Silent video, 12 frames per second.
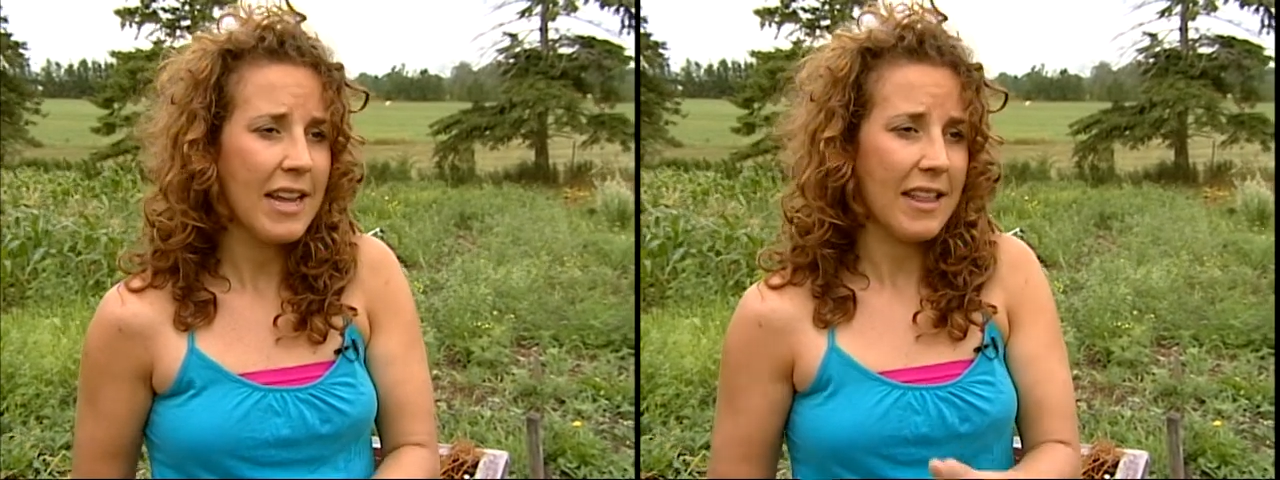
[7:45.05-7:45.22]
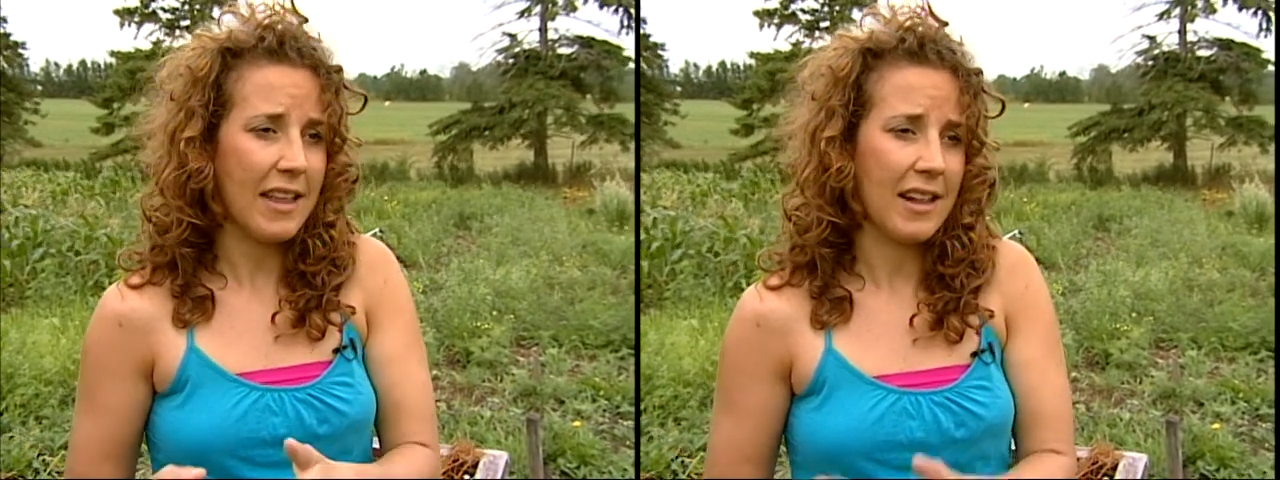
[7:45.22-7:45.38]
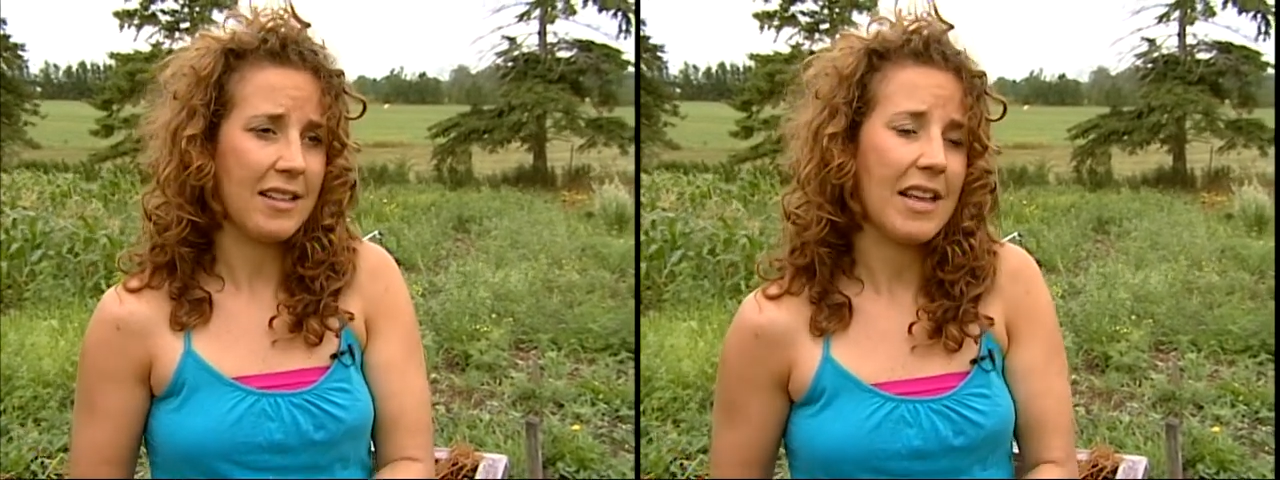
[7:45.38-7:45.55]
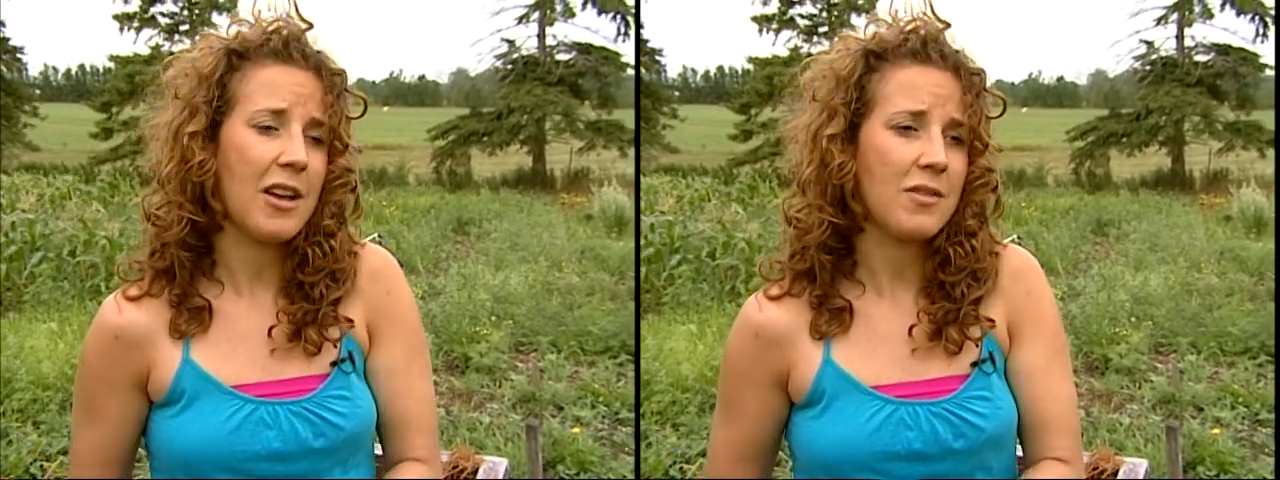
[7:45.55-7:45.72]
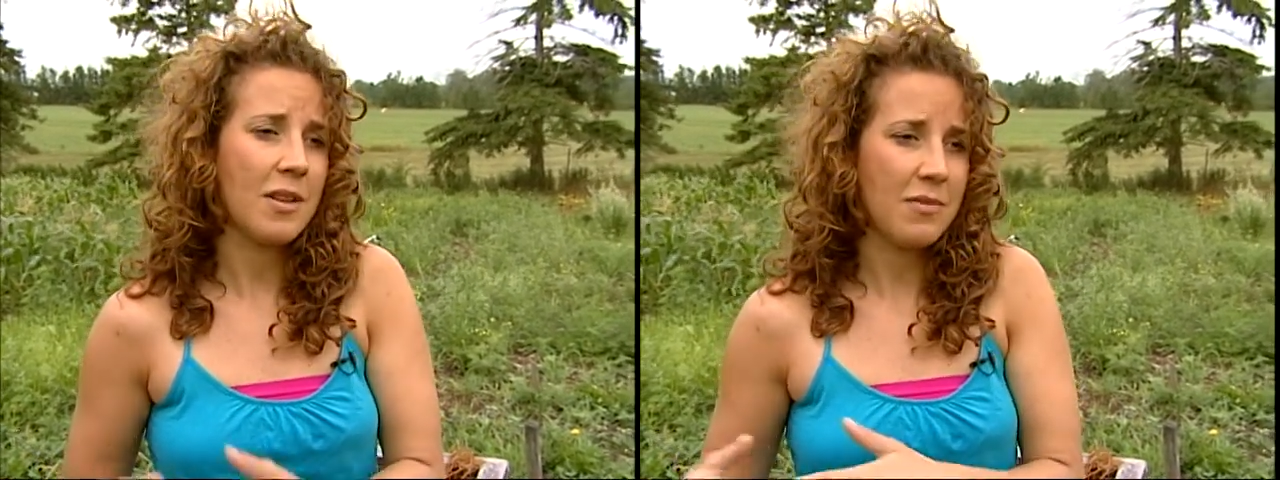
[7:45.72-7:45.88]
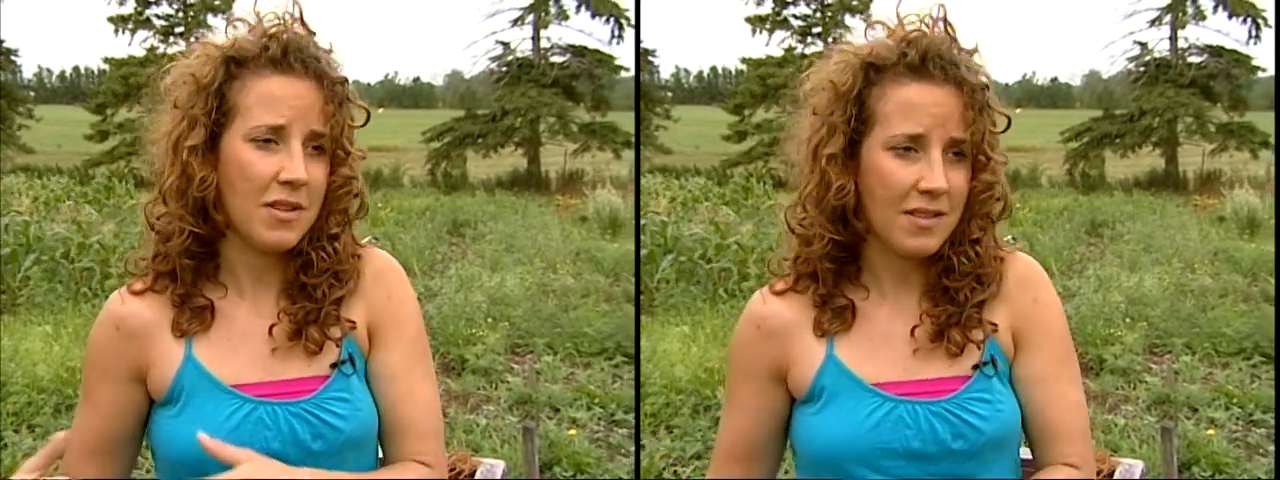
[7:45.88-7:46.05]
that allows
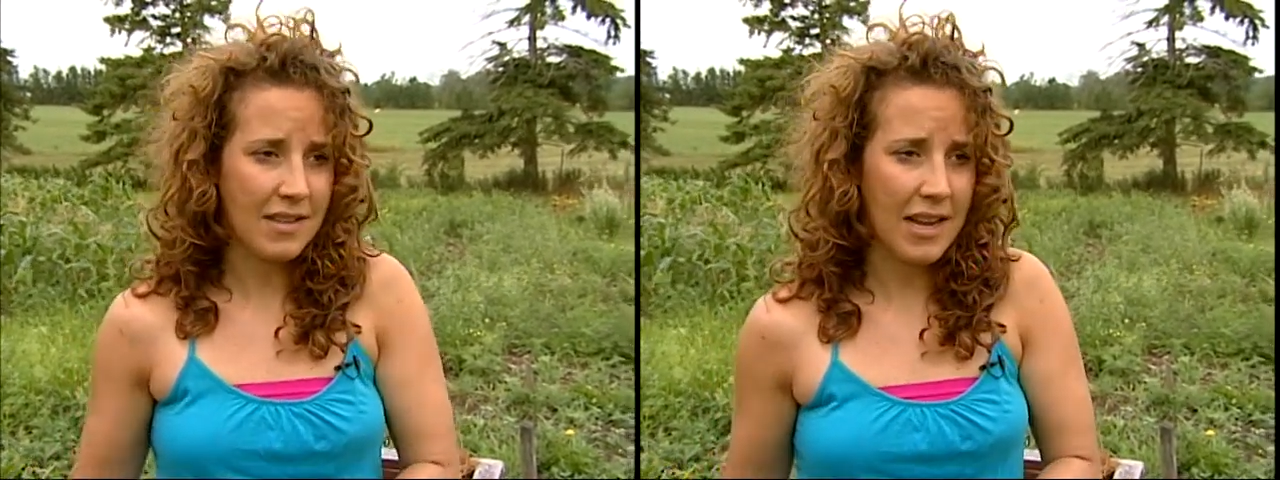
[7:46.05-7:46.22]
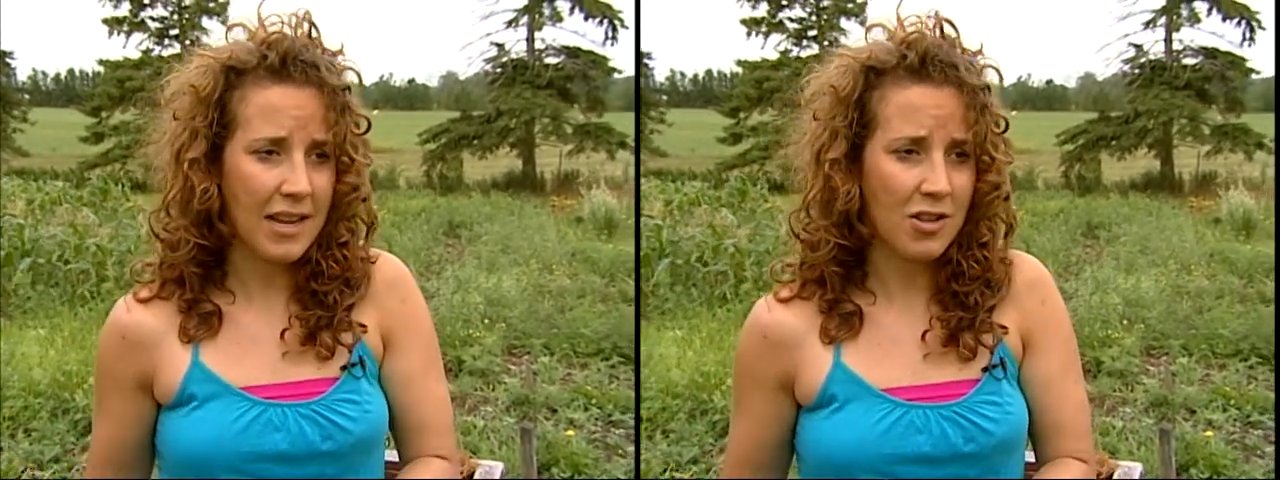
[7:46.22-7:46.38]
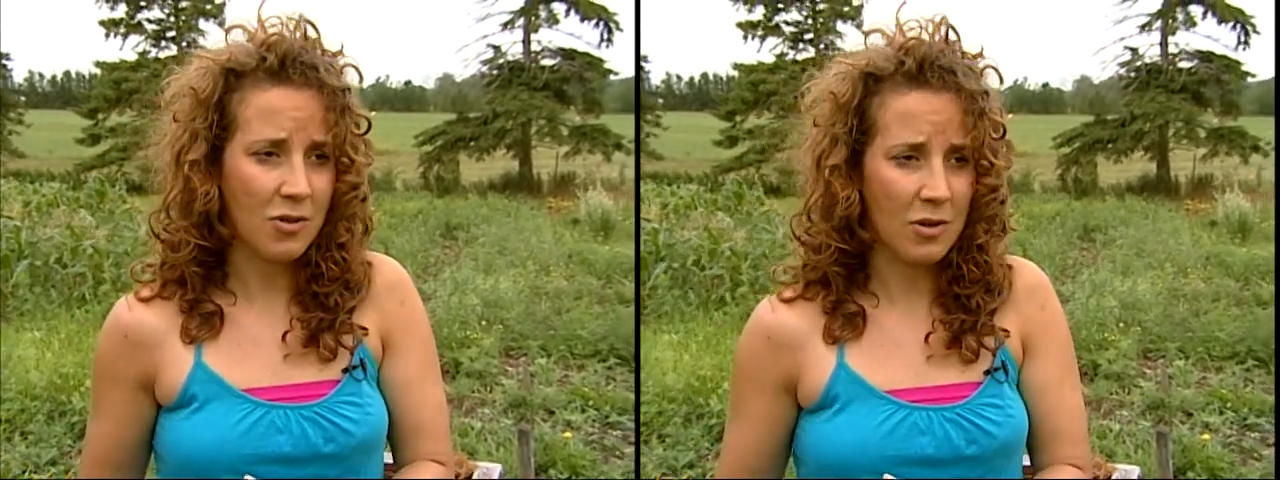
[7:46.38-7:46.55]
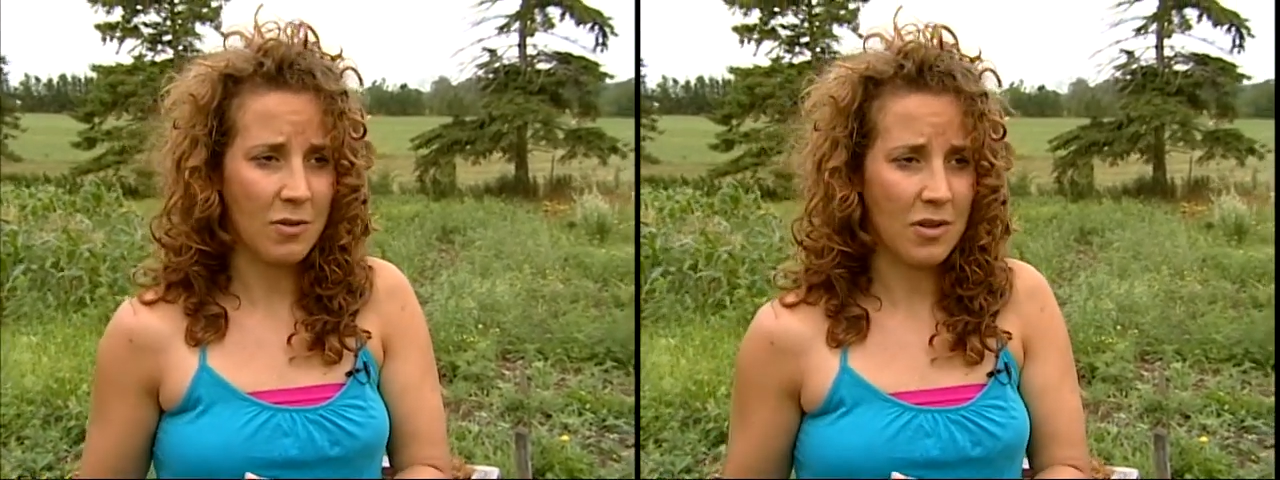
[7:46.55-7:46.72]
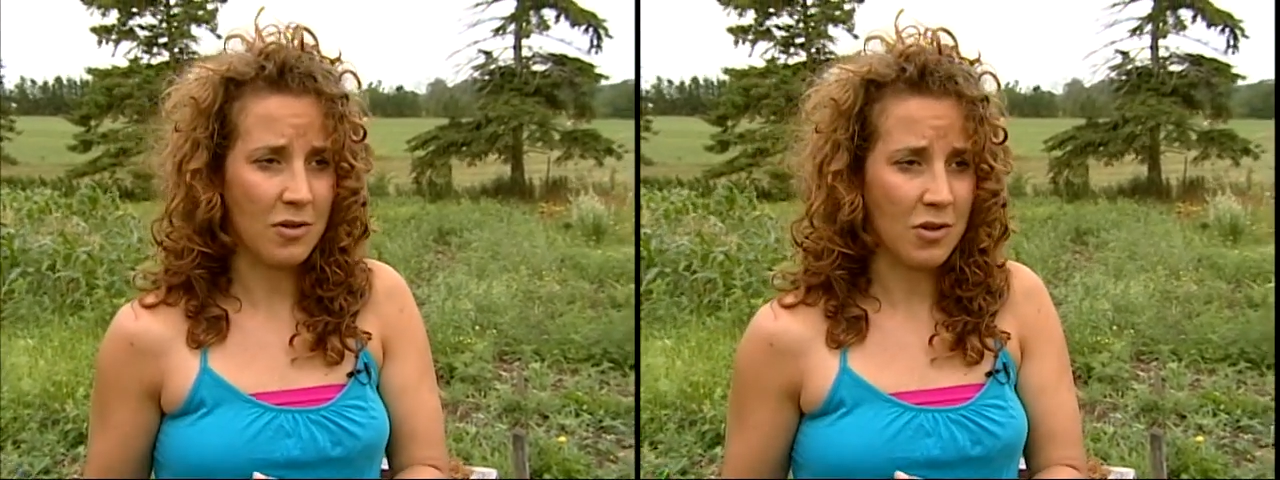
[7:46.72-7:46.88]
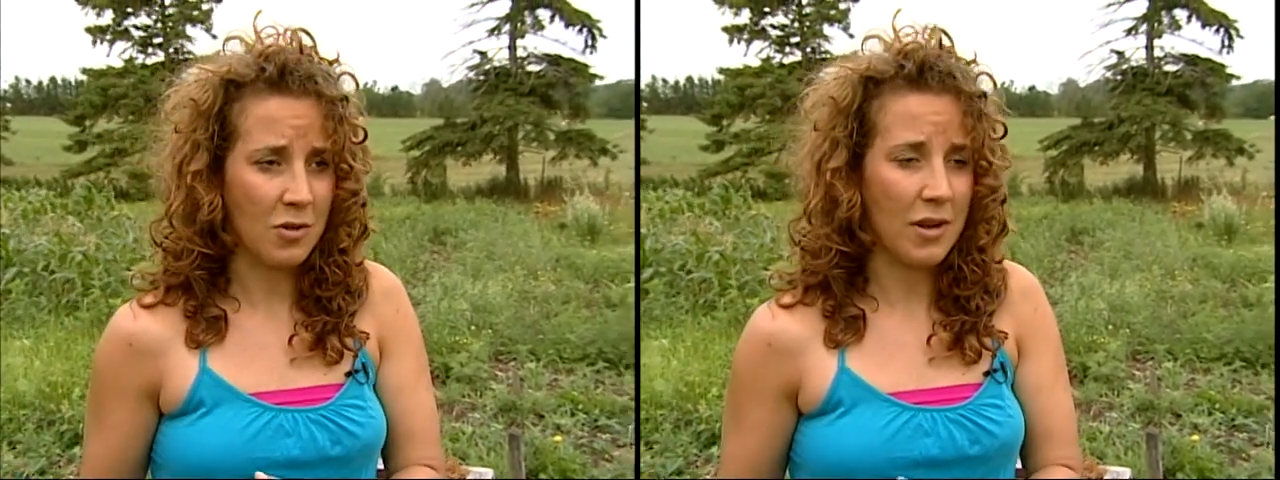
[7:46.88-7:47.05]
them to stay doing what
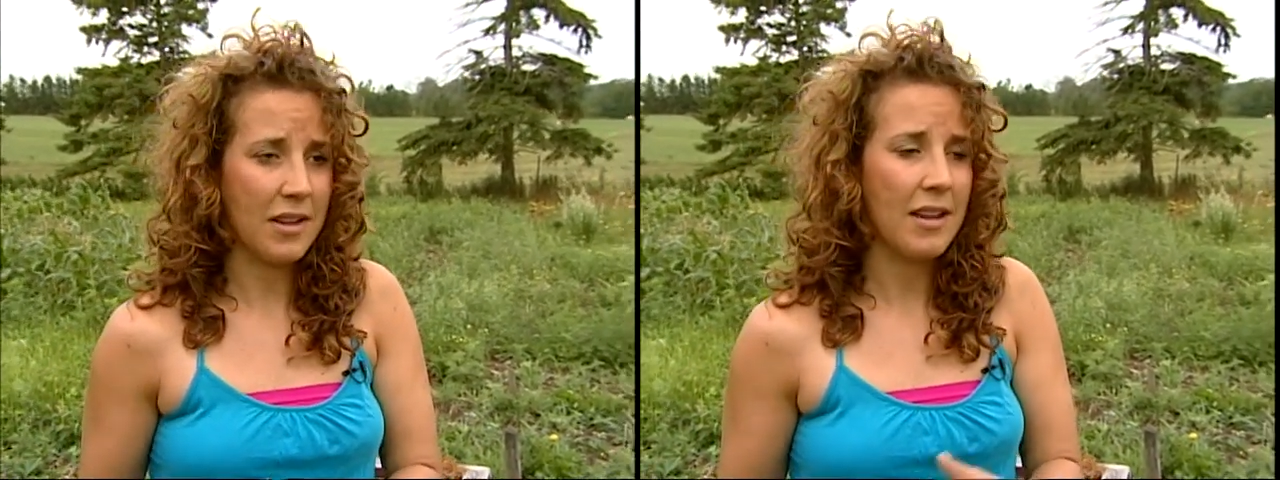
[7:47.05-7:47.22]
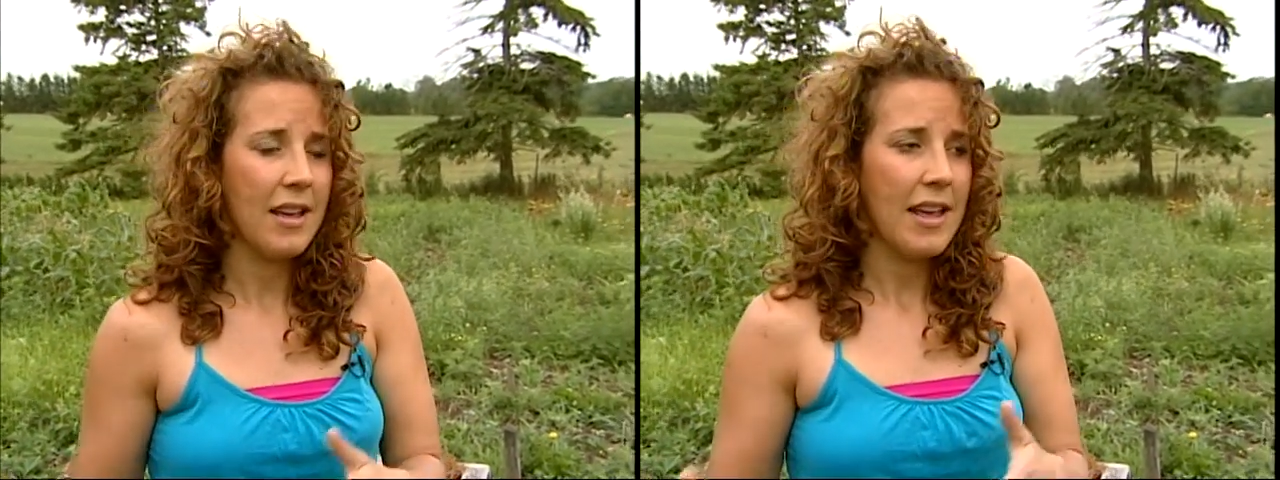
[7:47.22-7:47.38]
they're doing